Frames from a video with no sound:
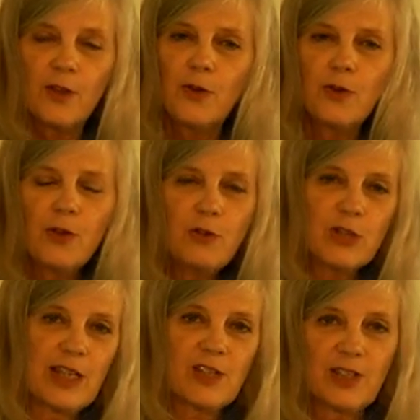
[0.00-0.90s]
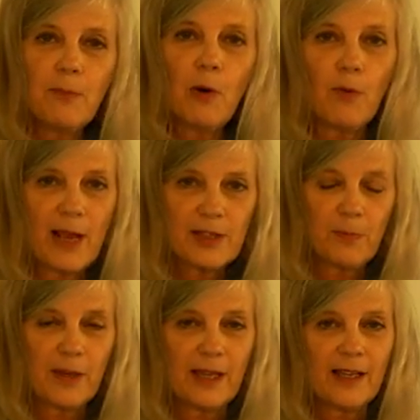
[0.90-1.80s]
you use this simple
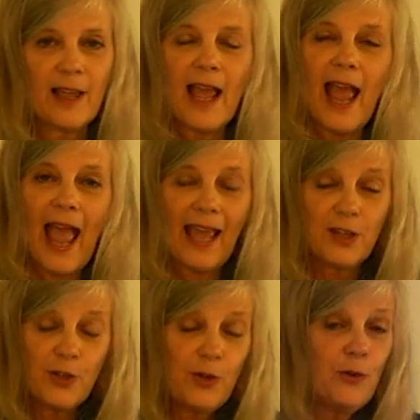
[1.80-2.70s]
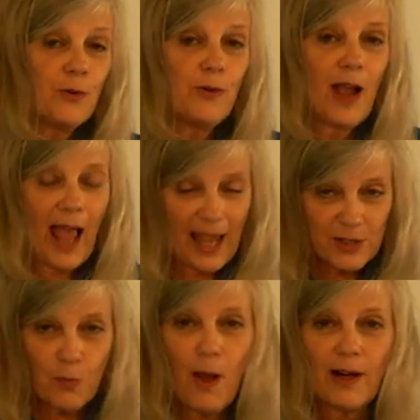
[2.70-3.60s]
recipe and you,
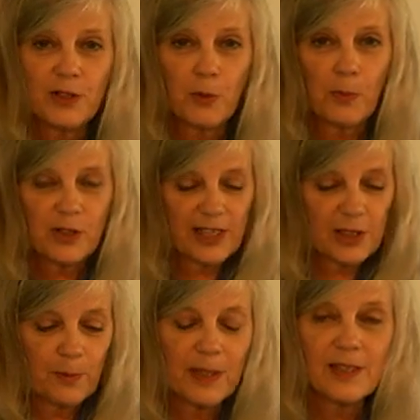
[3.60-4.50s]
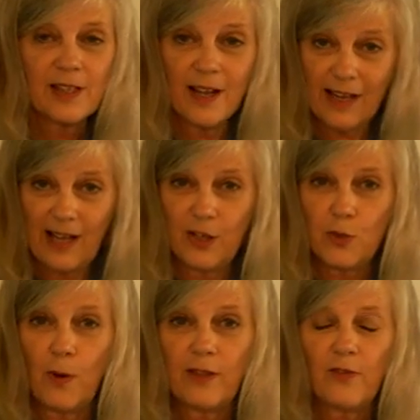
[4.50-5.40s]
as well as your participants, can
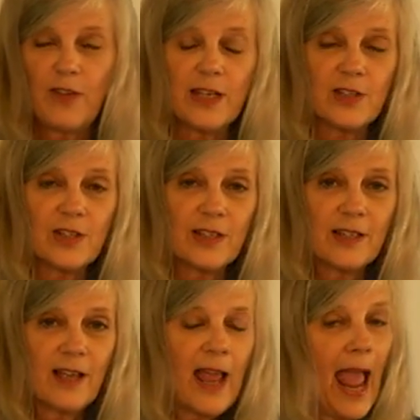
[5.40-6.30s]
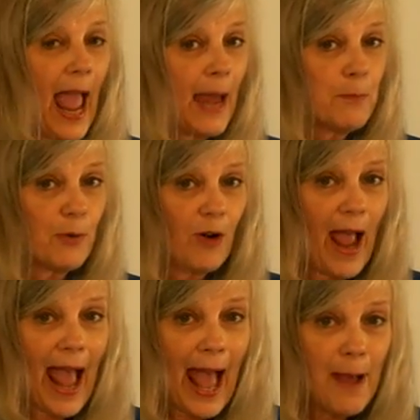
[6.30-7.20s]
enjoy the feast. And
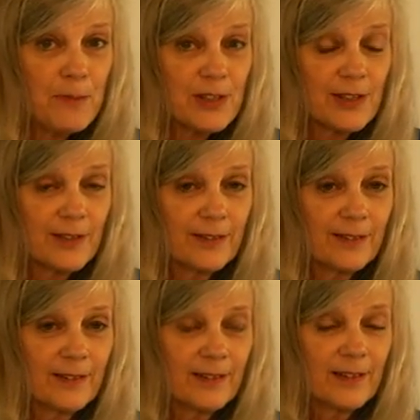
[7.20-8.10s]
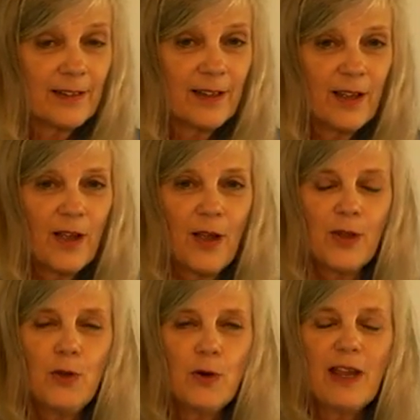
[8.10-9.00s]
perhaps
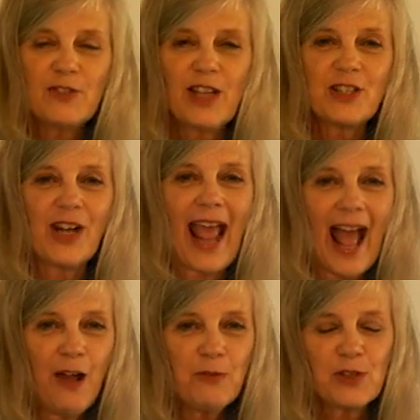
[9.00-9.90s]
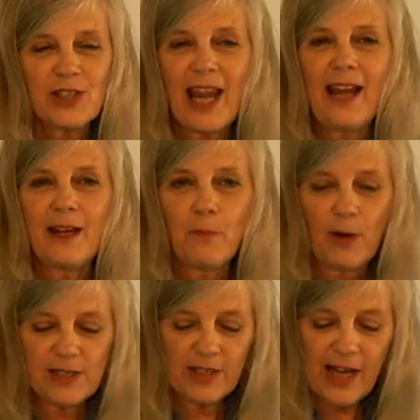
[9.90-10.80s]
you'll give such an outstanding
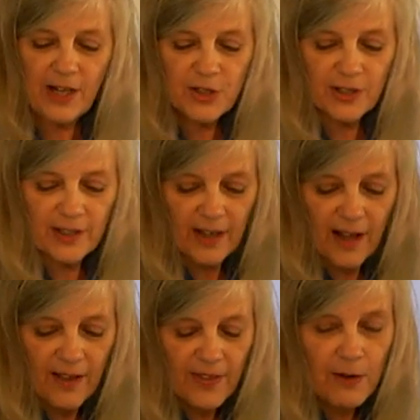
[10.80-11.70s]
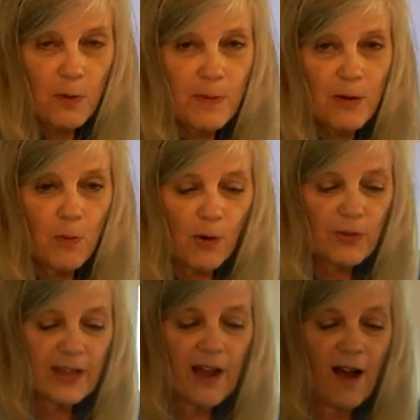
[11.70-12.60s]
presentation that it will be
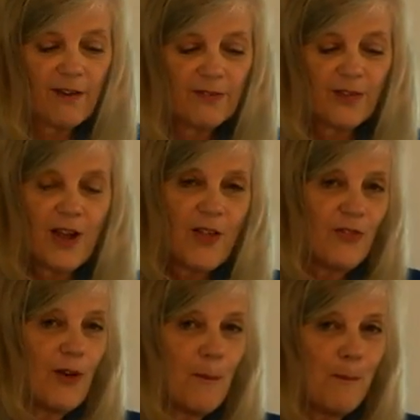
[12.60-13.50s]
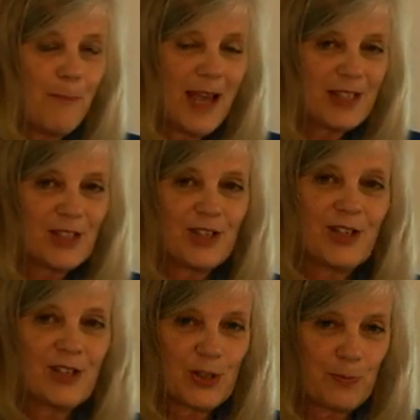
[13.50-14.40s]
worthy of the Best
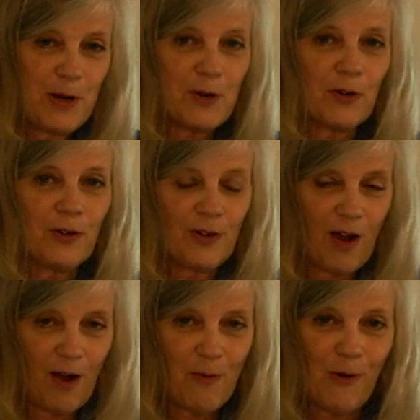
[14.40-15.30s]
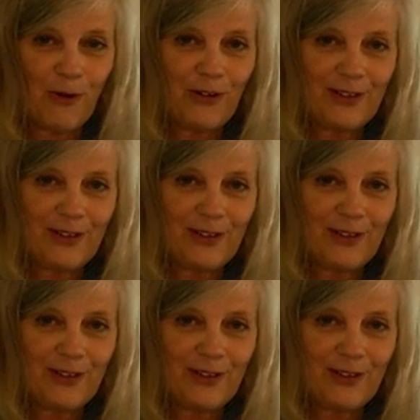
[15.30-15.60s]
Speaker Award.